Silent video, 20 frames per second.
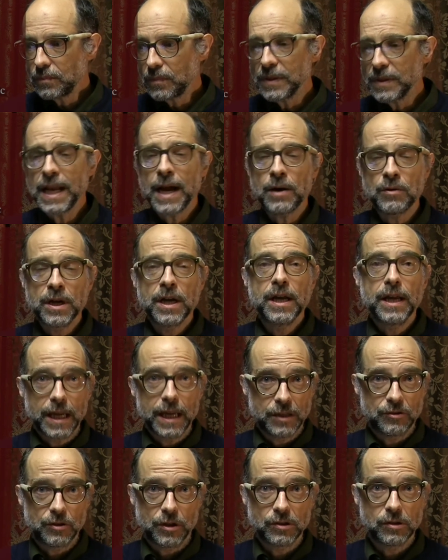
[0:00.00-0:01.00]
Now,
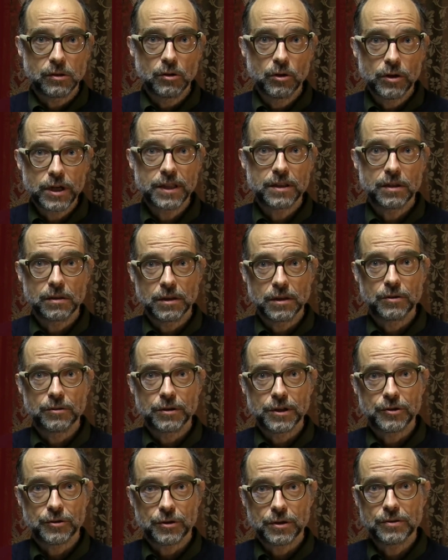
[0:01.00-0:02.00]
it does look at the
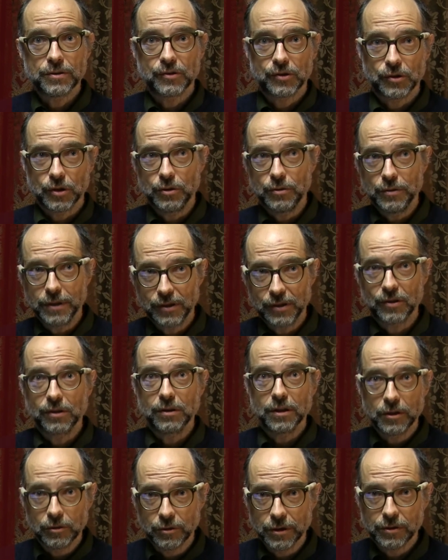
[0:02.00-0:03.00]
literature, so it's a
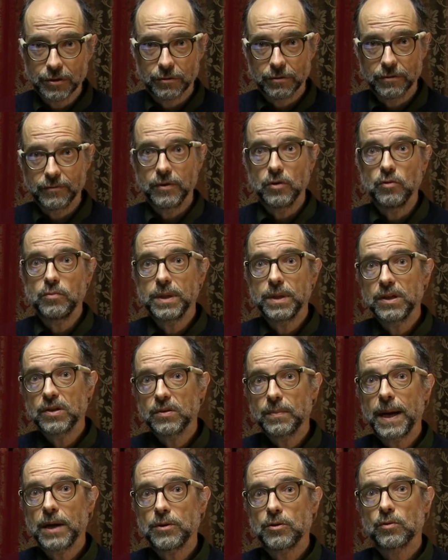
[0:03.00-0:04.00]
literature review, but it's
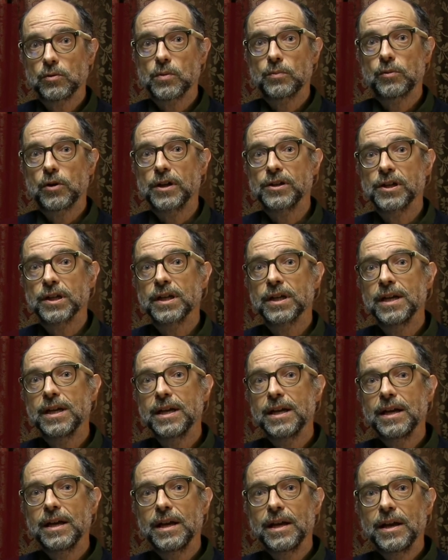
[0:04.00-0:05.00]
about your own project.
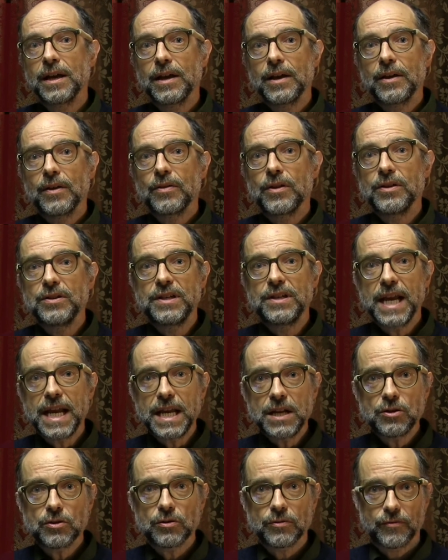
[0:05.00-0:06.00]
The
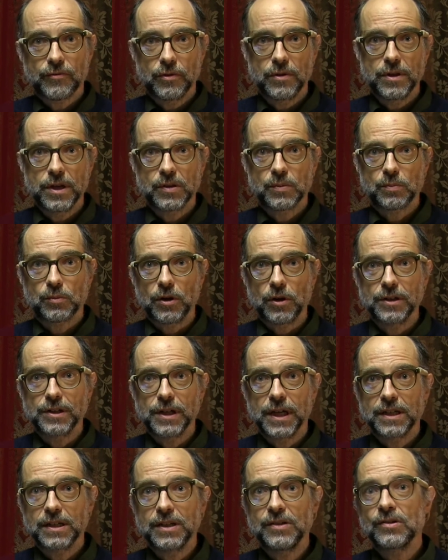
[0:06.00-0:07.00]
danger for this
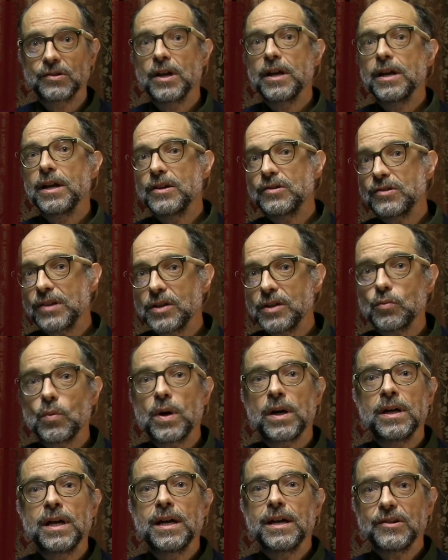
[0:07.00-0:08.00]
project is
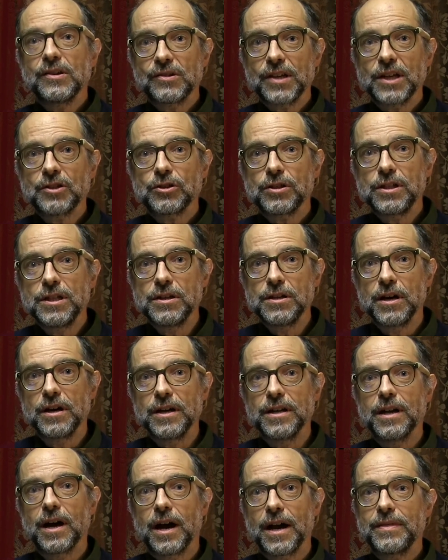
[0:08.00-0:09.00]
essentially
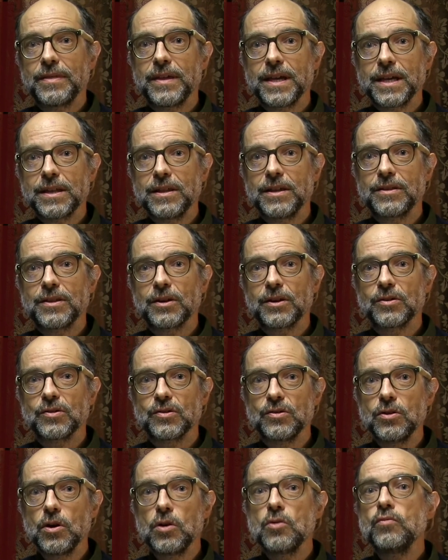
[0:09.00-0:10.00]
none. I think that there is
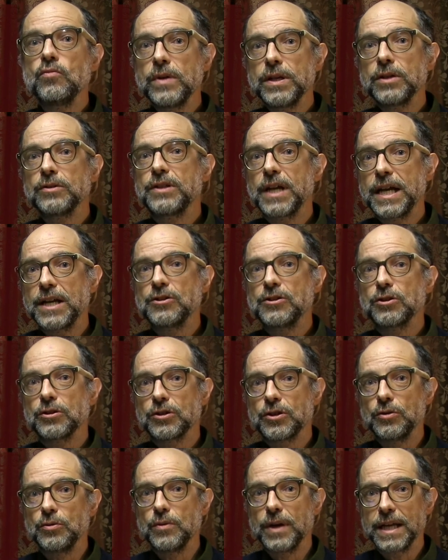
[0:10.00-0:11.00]
no real danger
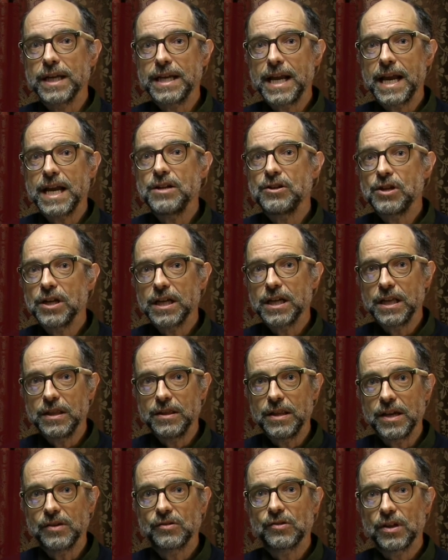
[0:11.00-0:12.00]
to engaging in
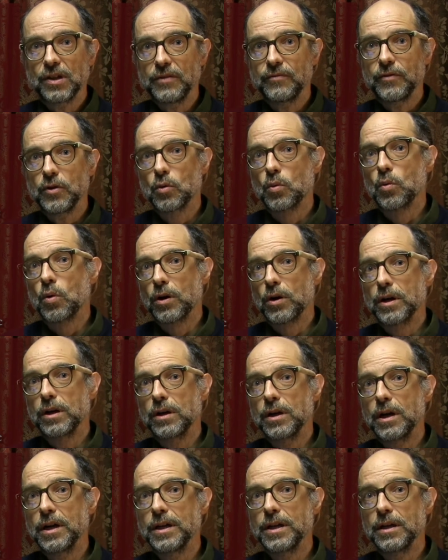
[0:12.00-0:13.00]
this if you're working
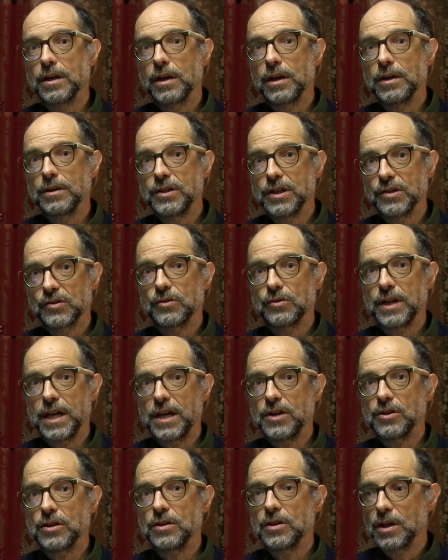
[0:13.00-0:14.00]
on a
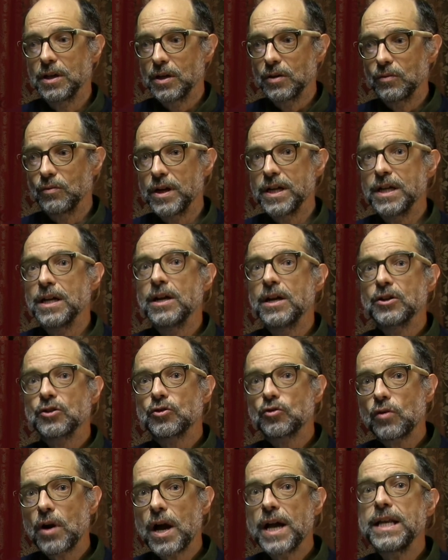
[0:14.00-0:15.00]
dissertation, right?
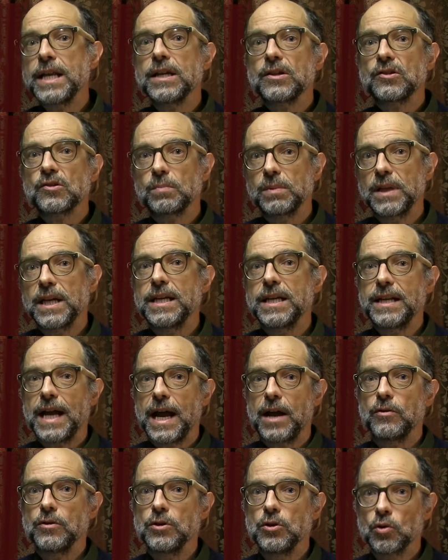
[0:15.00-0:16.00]
Try and explain
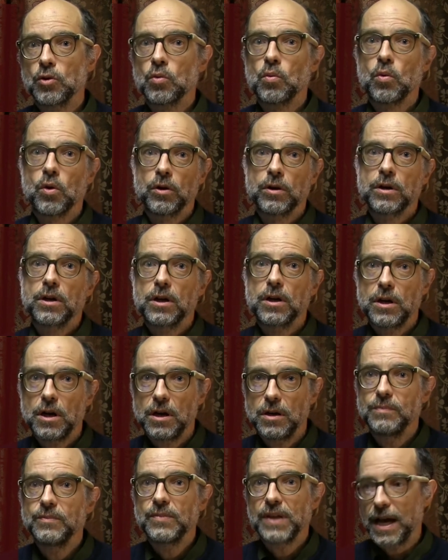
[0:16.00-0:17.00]
how your work
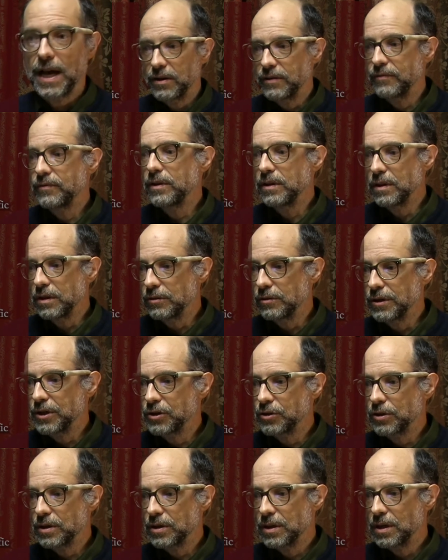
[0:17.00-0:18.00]
comes of the
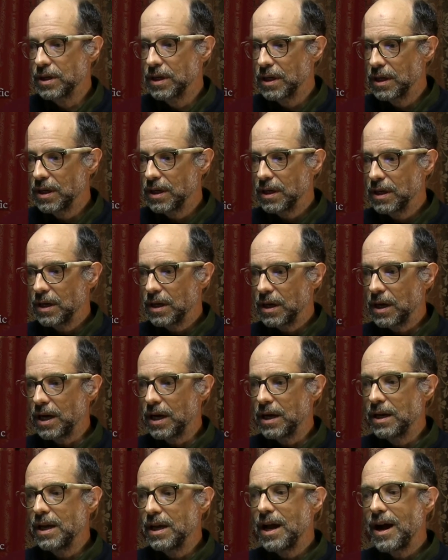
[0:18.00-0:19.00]
literature.
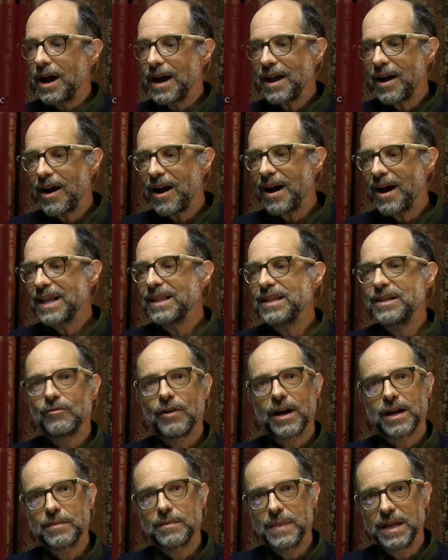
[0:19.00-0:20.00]
I highly
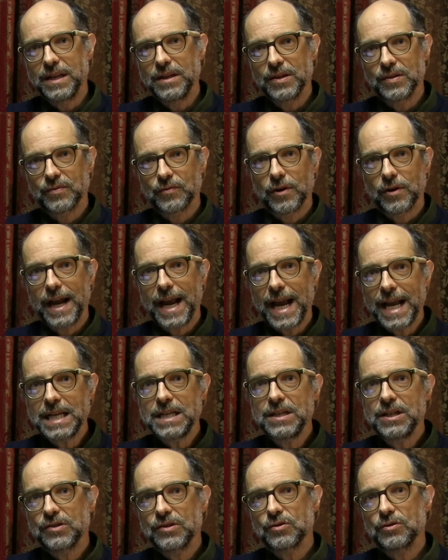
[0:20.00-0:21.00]
recommend this for
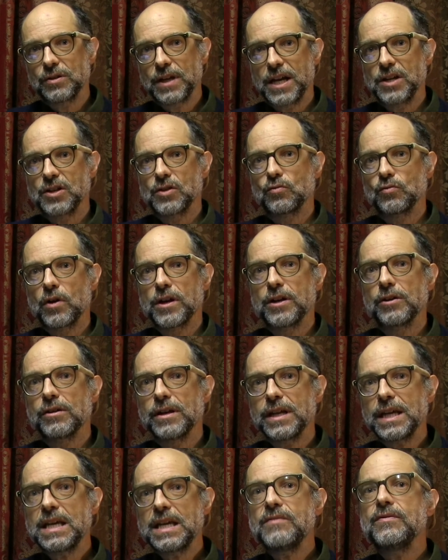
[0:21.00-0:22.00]
any dissertation writer,
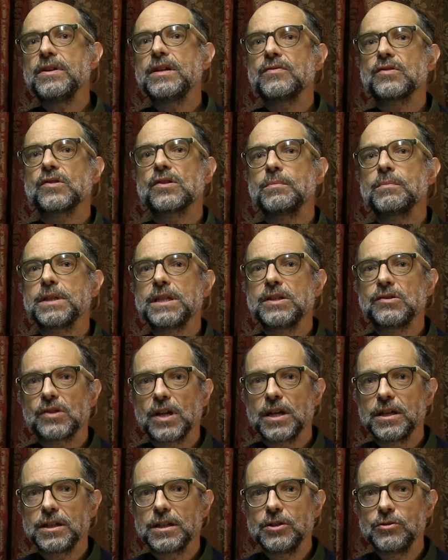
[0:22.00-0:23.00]
even if somebody's
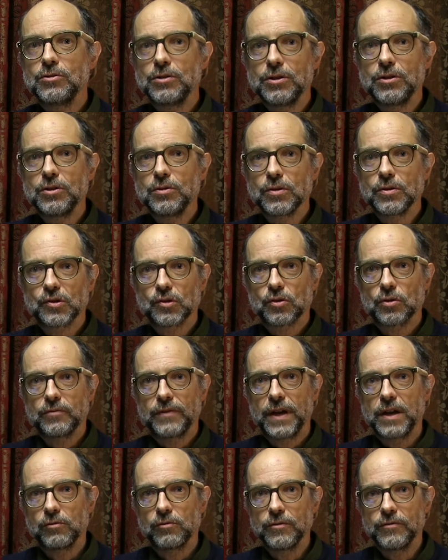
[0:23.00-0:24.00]
telling you to do a
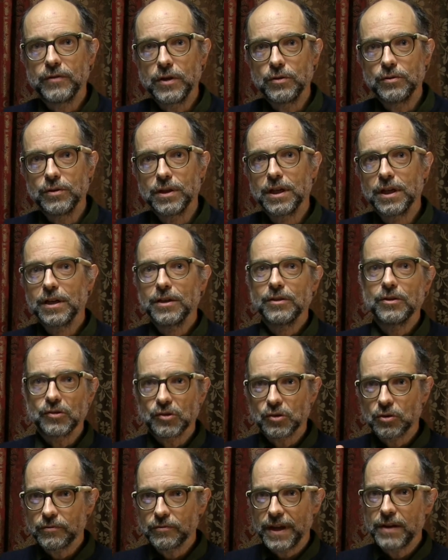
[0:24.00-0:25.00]
survey review. The
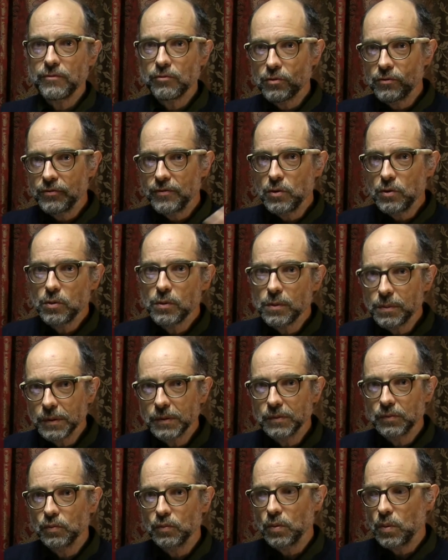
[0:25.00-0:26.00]
survey review
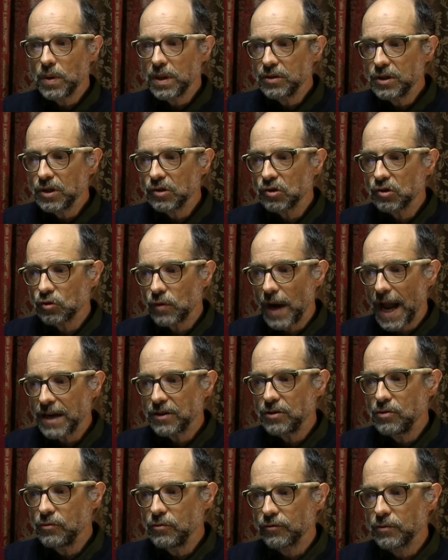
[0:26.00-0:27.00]
will
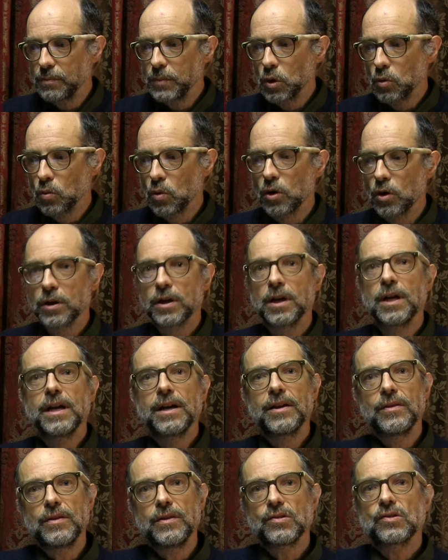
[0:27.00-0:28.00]
distract you from your work.
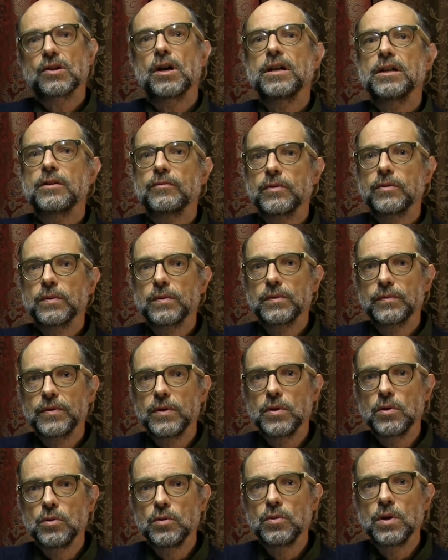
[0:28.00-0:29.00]
This kind of a
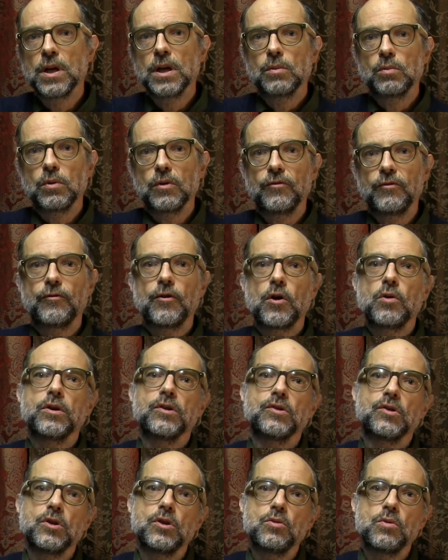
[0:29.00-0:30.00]
review will
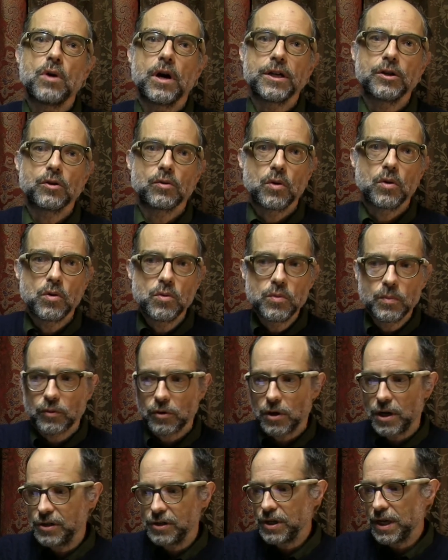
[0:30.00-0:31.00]
focus you on your own
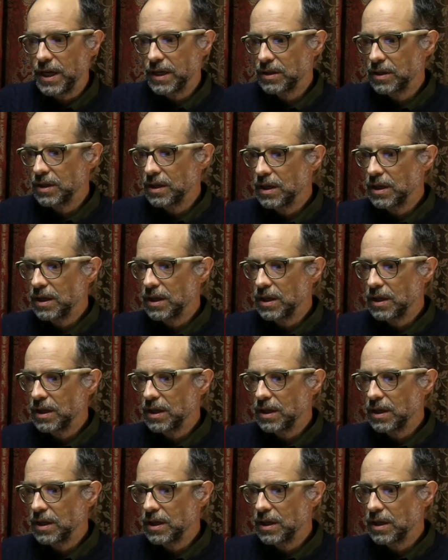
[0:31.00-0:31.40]
project.